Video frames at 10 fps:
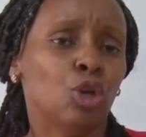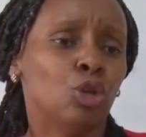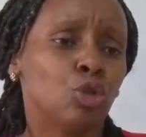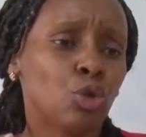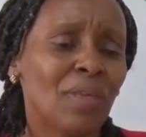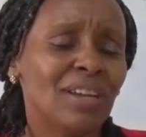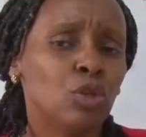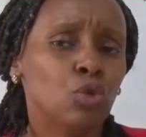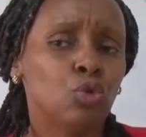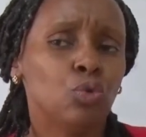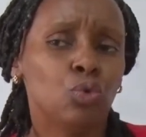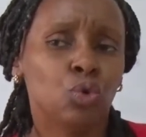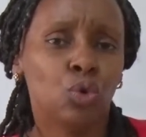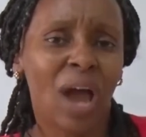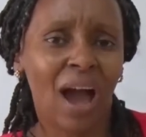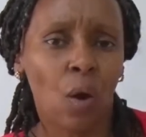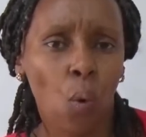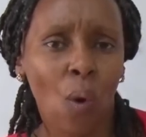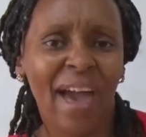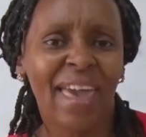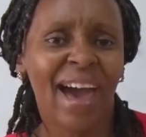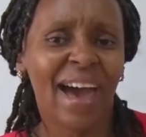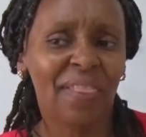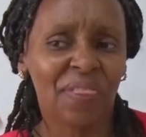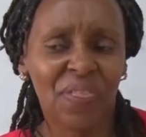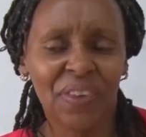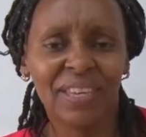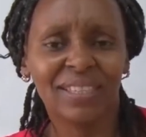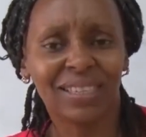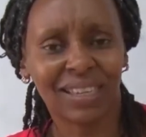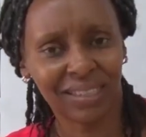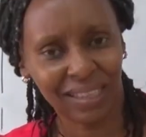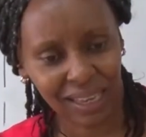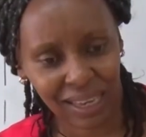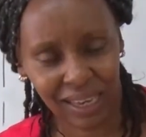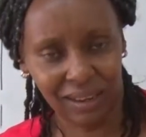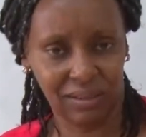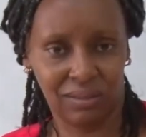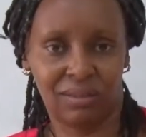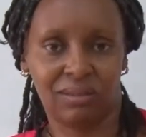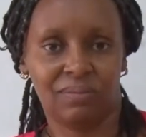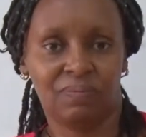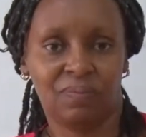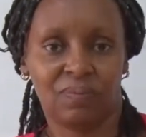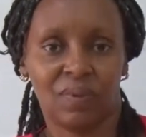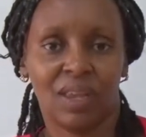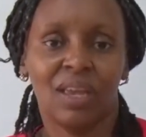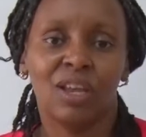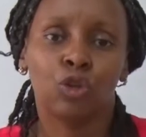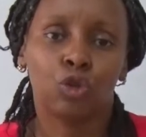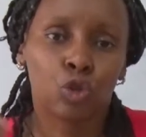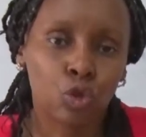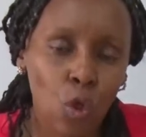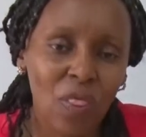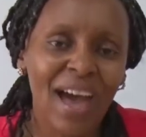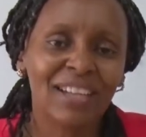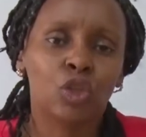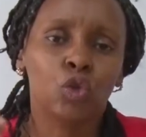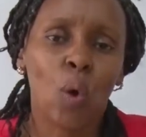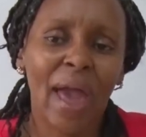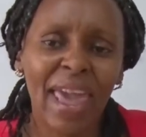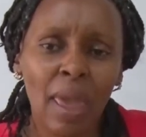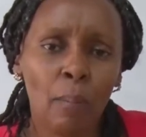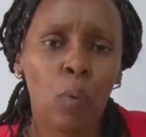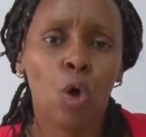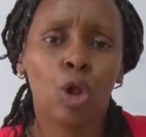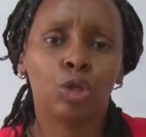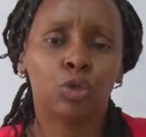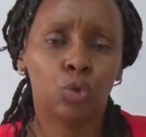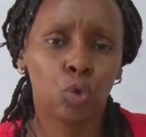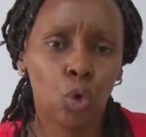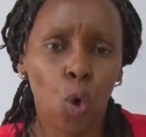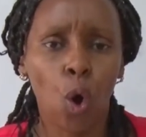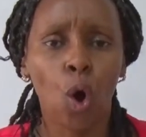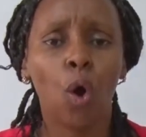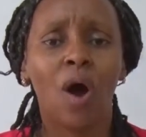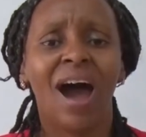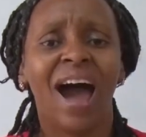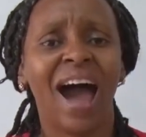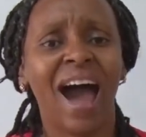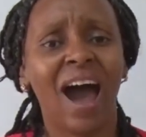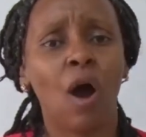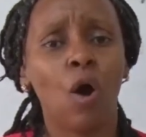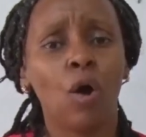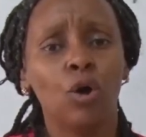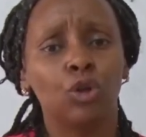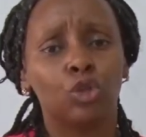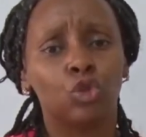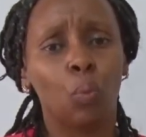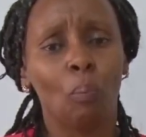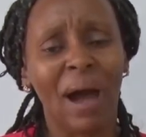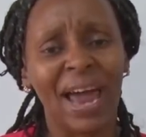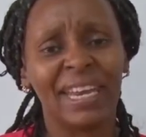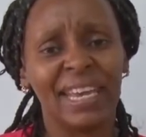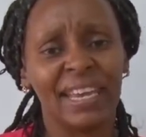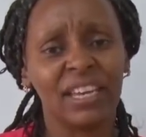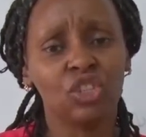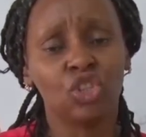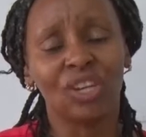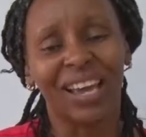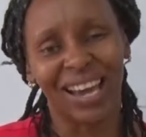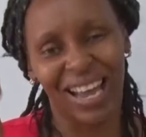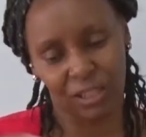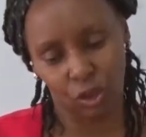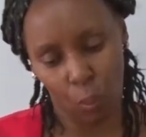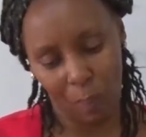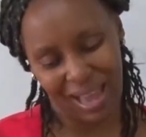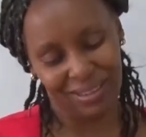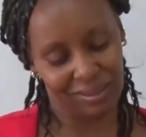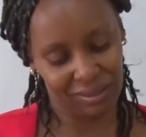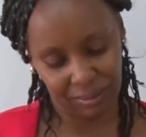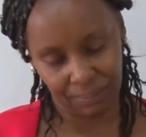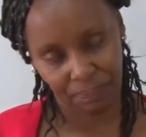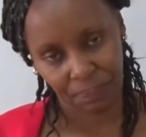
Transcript: so that you should acquire these skills so that you are able to know how to manage customers.